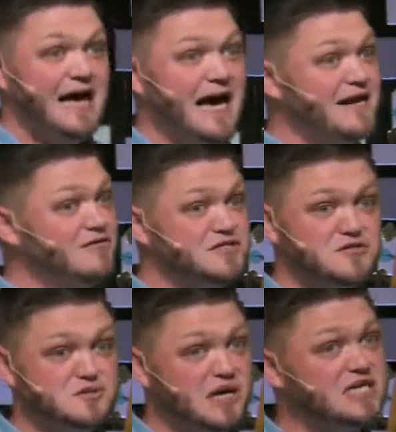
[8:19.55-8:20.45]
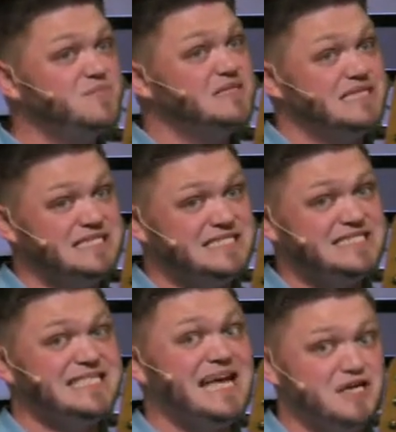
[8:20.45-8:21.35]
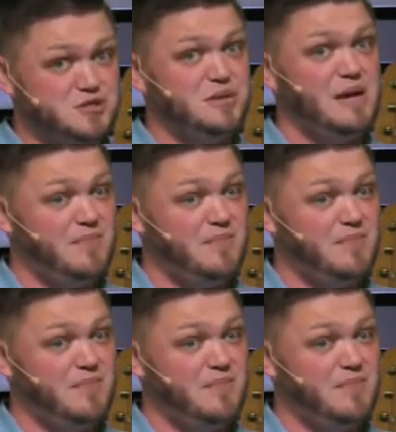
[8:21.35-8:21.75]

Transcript: I don't do drugs, but this is just like a trip.